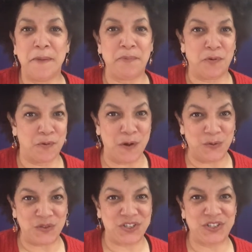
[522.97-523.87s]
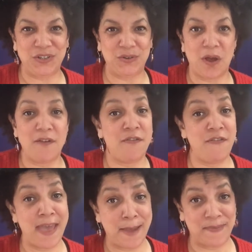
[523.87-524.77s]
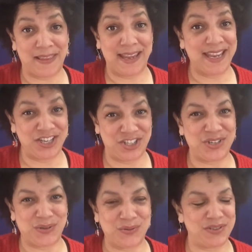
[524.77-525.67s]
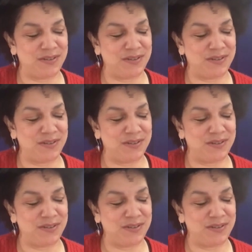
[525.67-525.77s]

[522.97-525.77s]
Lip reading: approach to family issues.